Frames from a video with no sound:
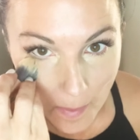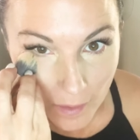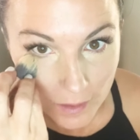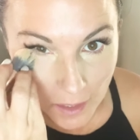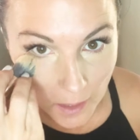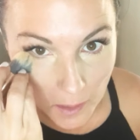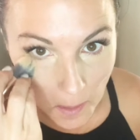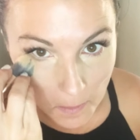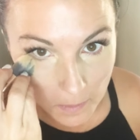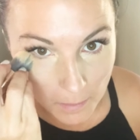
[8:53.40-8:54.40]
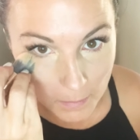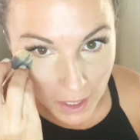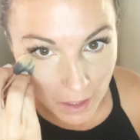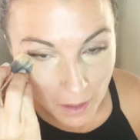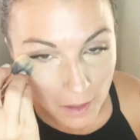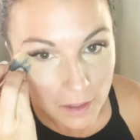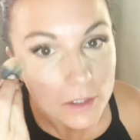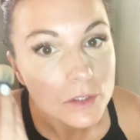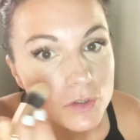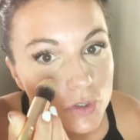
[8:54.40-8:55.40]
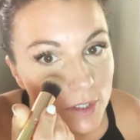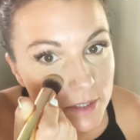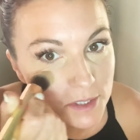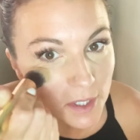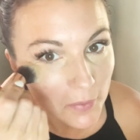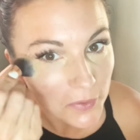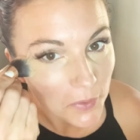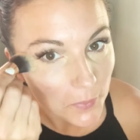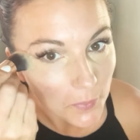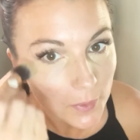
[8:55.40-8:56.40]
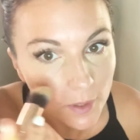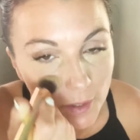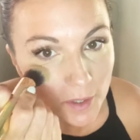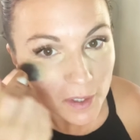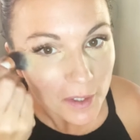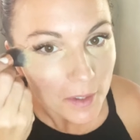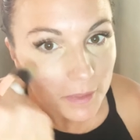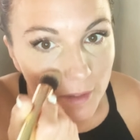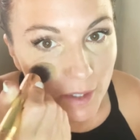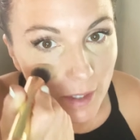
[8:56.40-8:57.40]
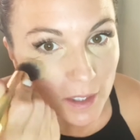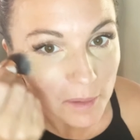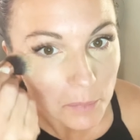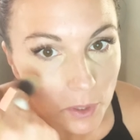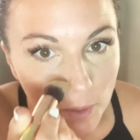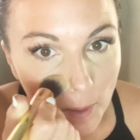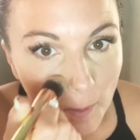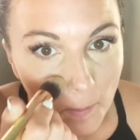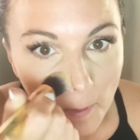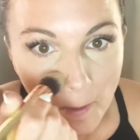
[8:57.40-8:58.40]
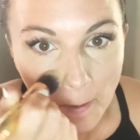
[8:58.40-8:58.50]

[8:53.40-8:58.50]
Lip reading: Again, let me just tell you that I am no